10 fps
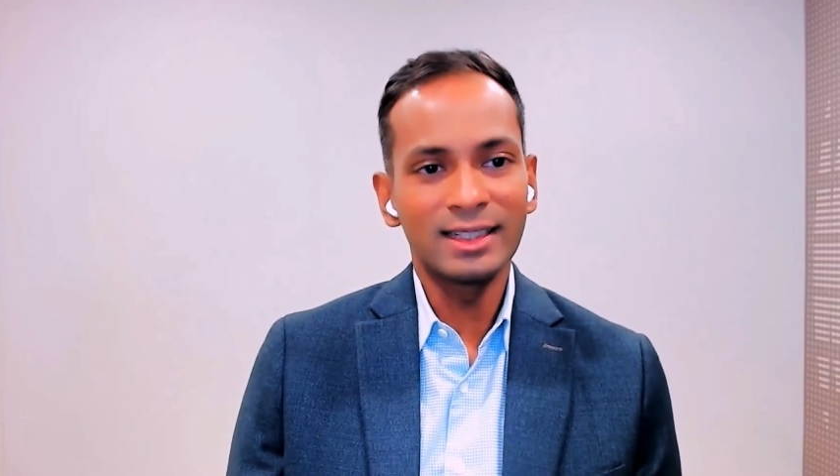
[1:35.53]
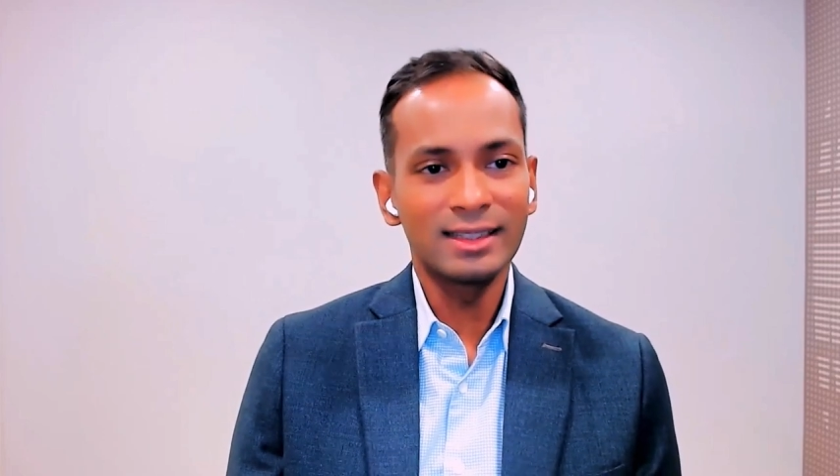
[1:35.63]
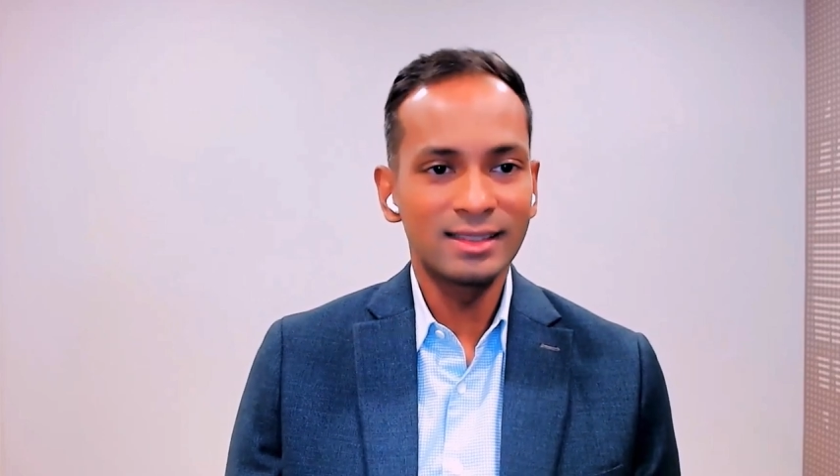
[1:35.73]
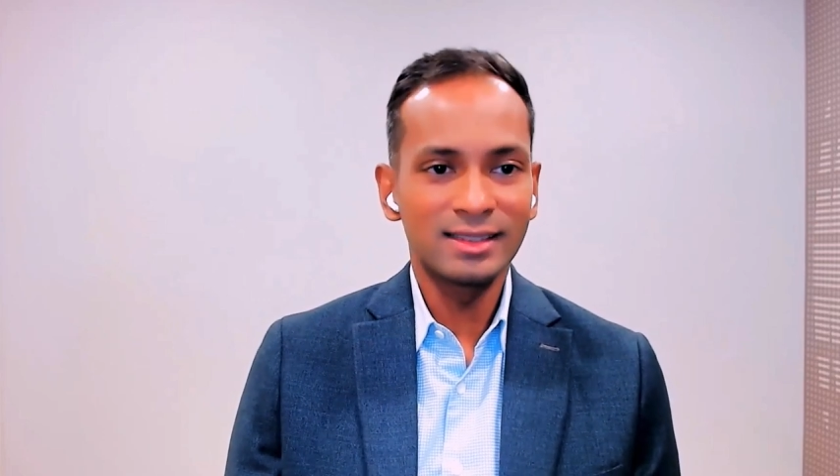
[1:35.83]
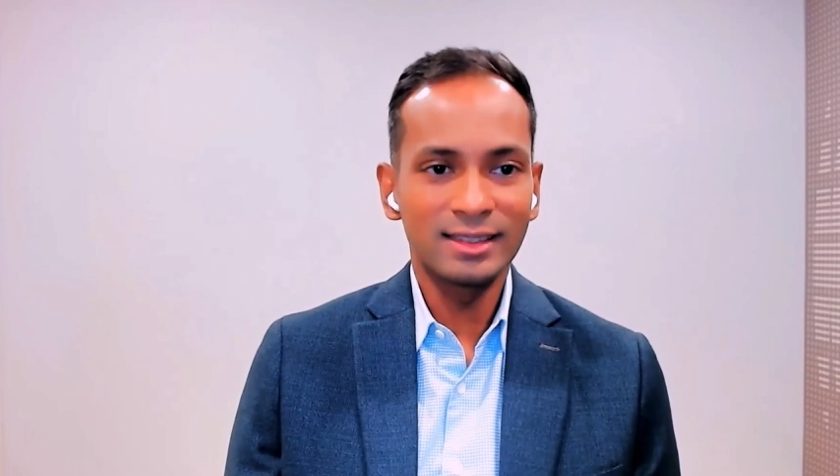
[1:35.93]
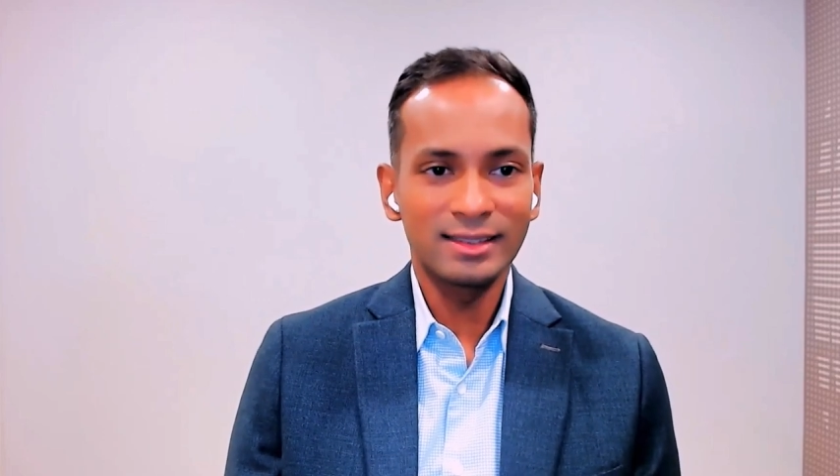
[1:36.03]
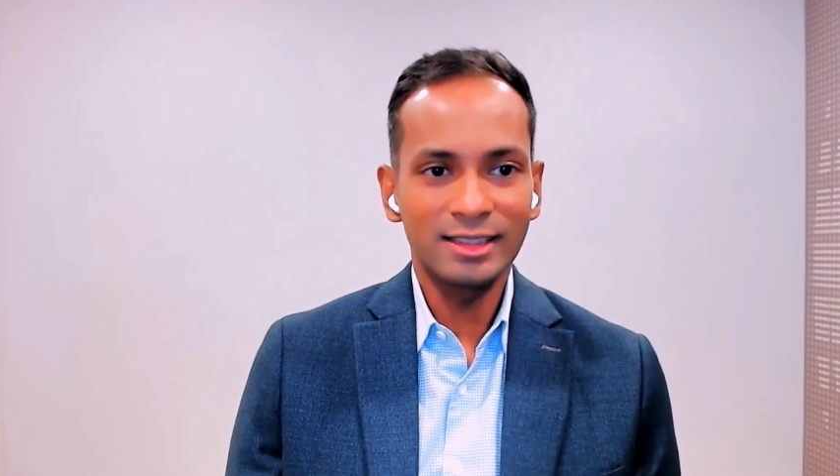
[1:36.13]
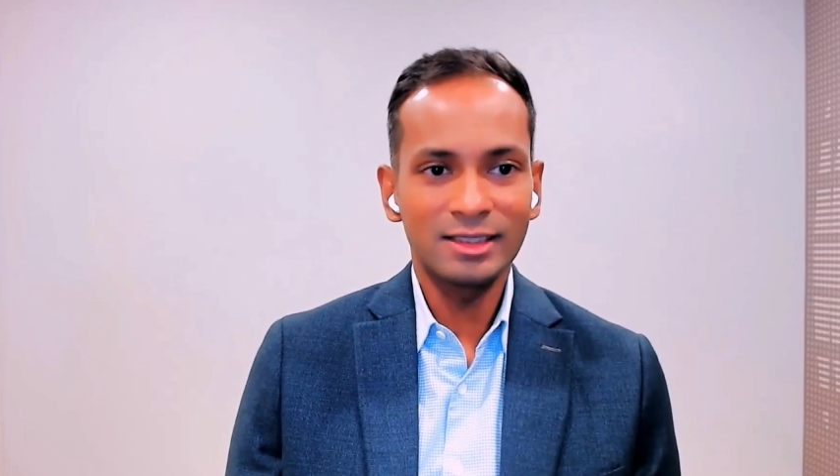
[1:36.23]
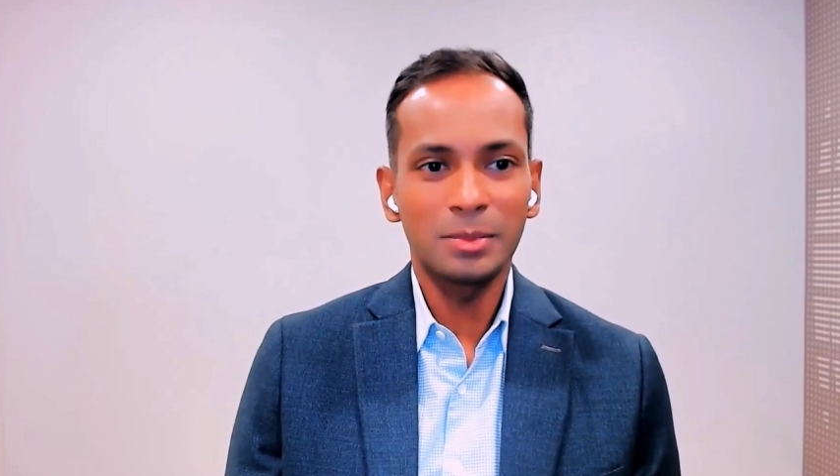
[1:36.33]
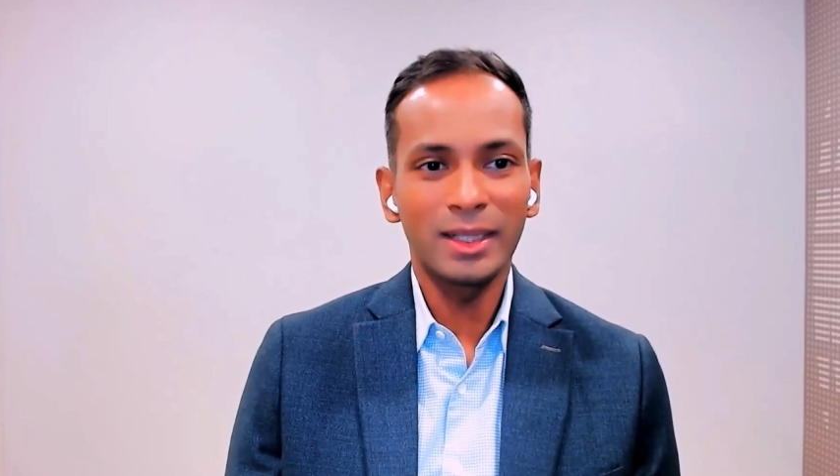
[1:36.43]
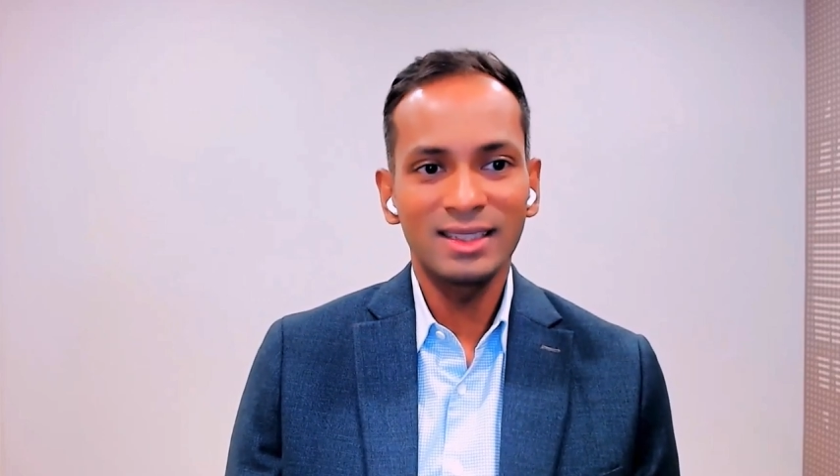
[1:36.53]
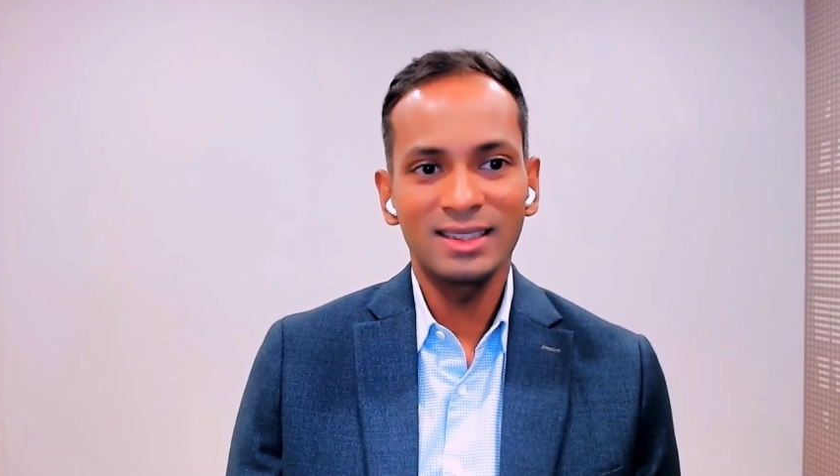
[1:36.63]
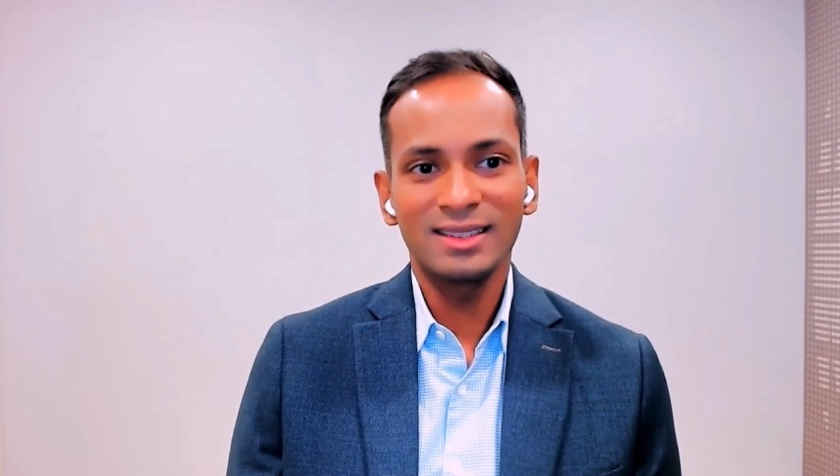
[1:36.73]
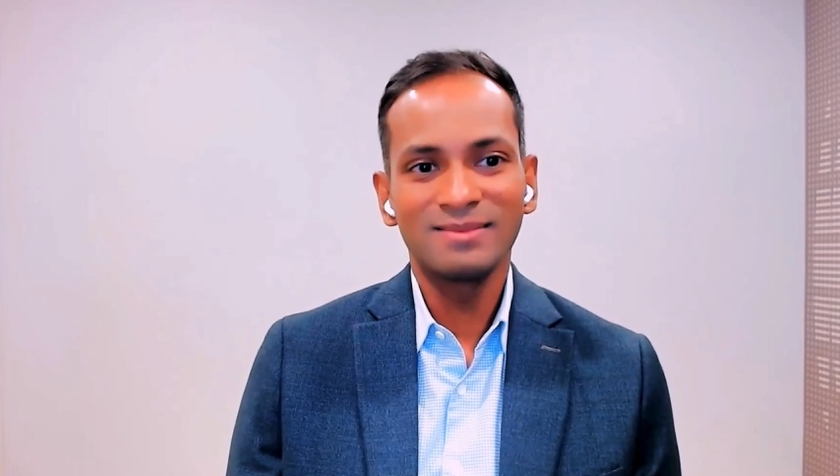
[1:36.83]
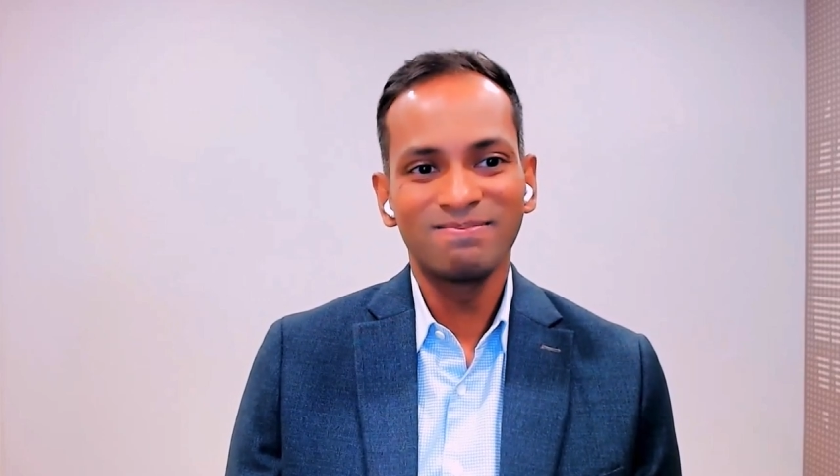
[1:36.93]
in this distressed
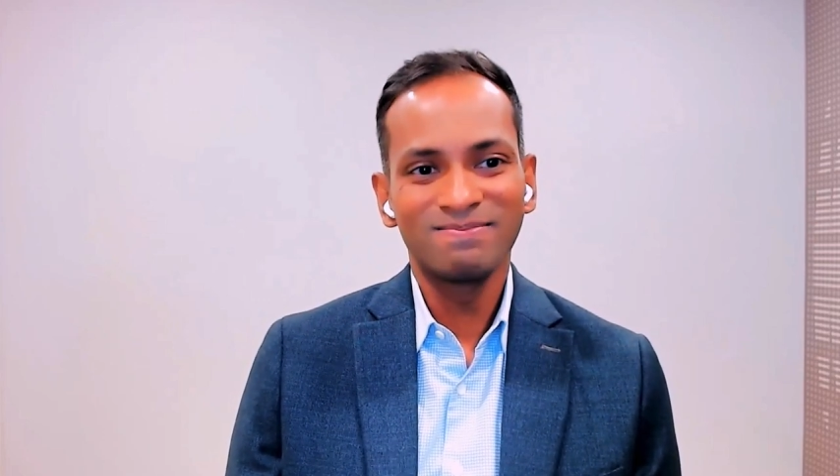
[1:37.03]
space.